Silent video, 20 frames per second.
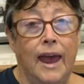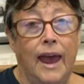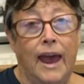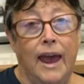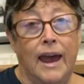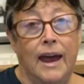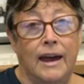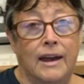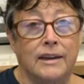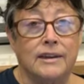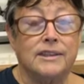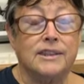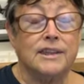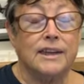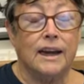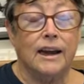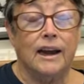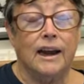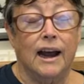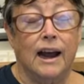And
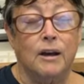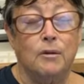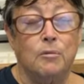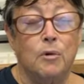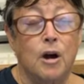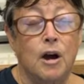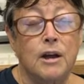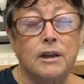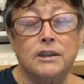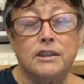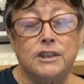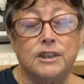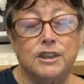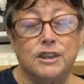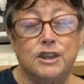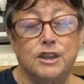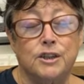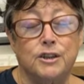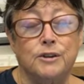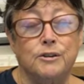I want
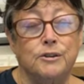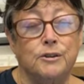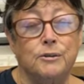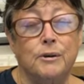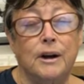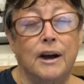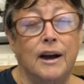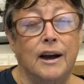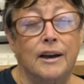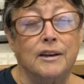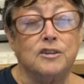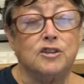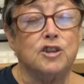to uh,